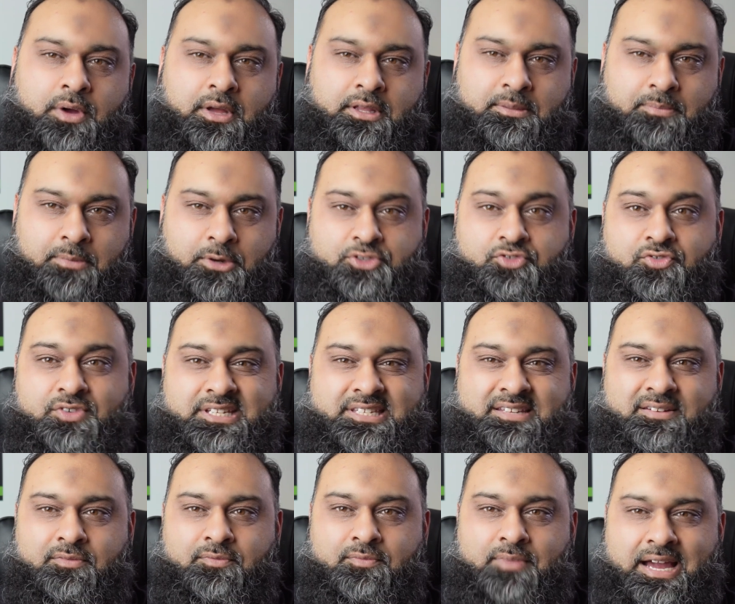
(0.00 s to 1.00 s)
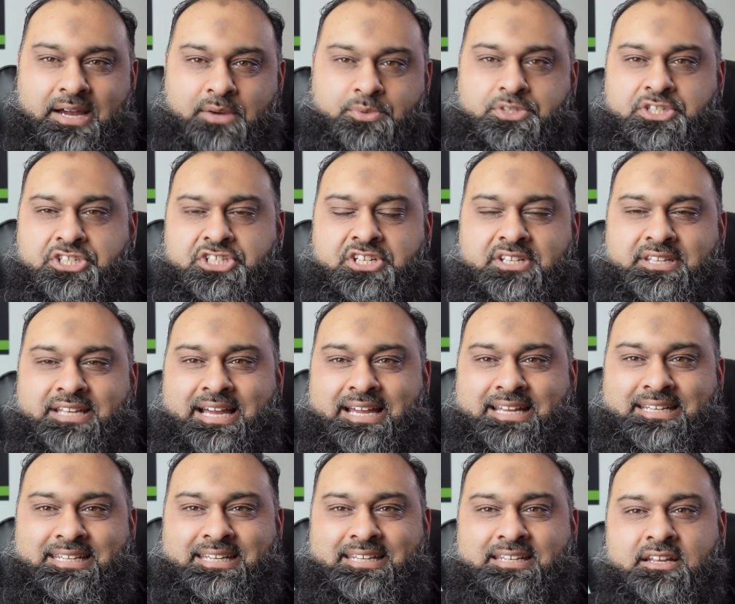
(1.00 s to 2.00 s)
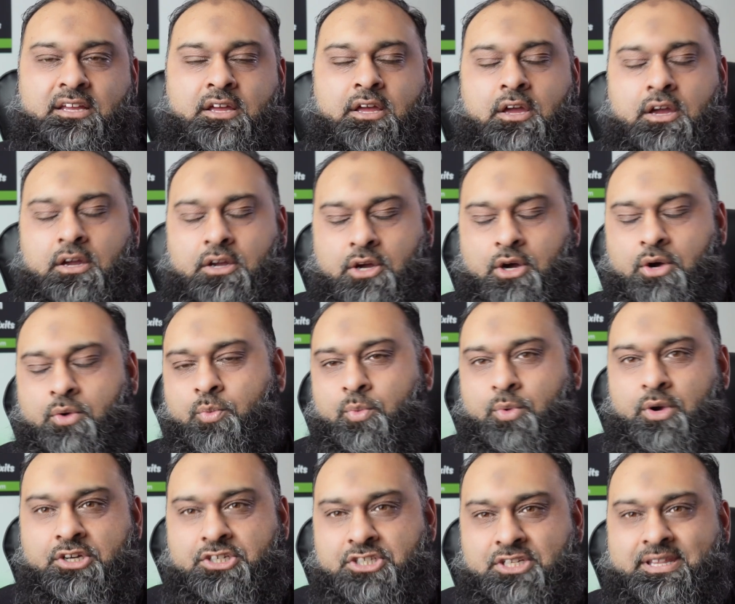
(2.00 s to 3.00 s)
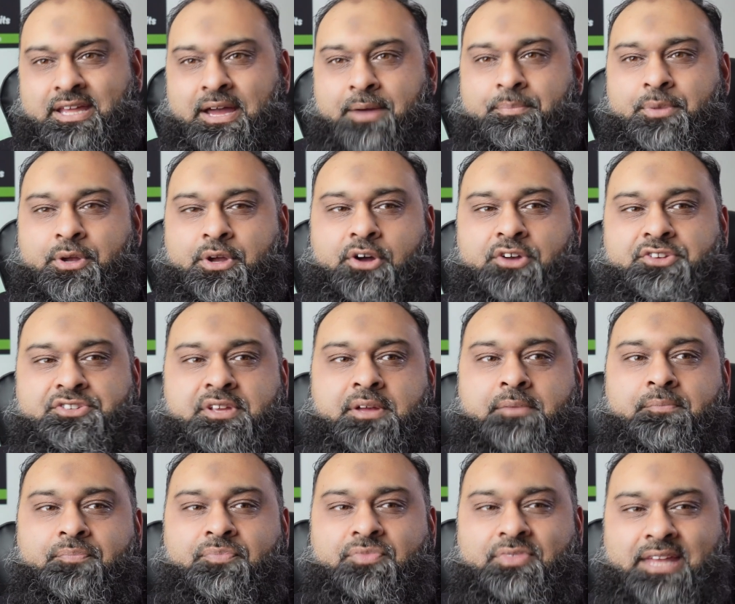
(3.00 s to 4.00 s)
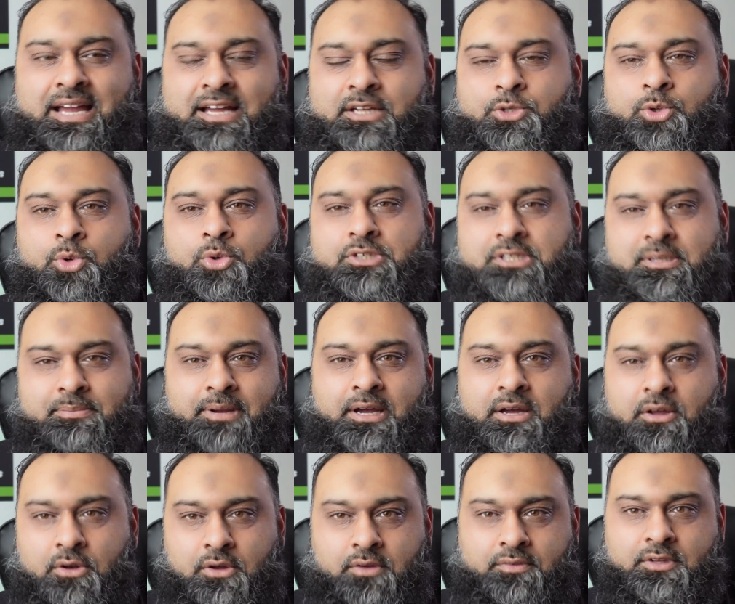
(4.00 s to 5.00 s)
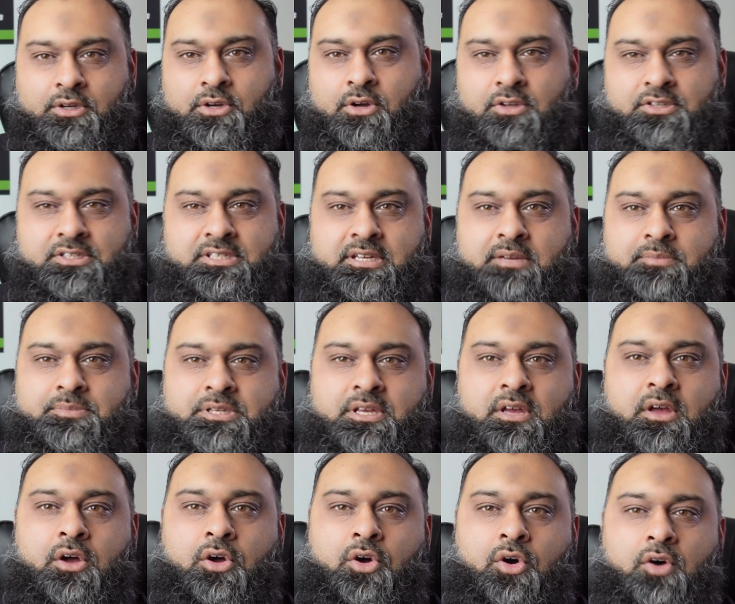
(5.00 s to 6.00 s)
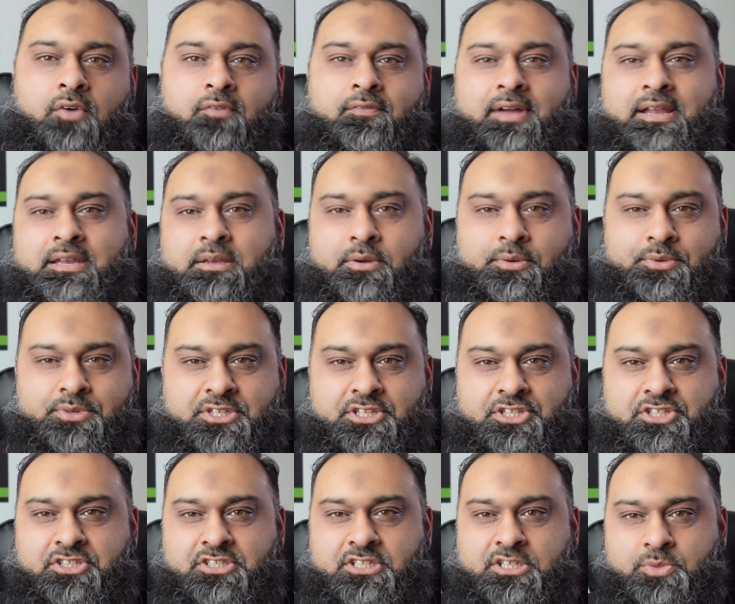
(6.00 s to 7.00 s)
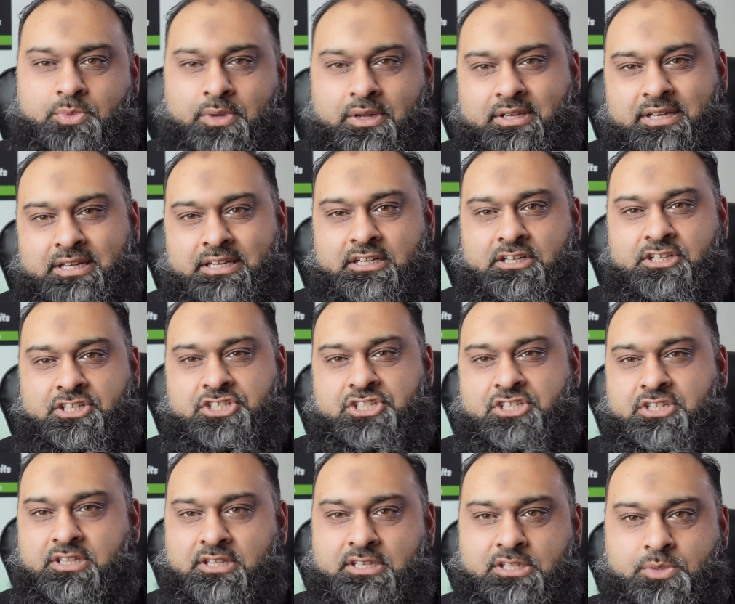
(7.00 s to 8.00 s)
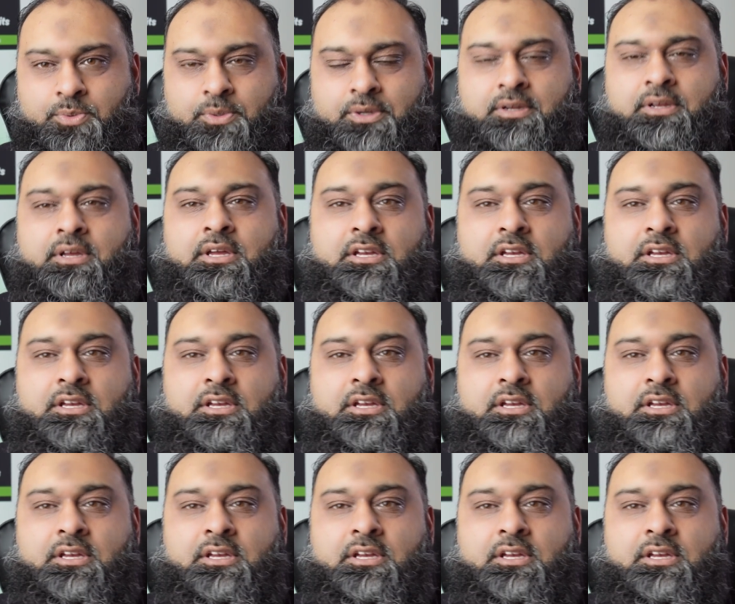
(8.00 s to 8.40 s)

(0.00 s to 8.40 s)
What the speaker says: most recent acquisition that I did, go and watch that, because that talks about a lot of the concepts of value acquisitions as well, in addition to this one.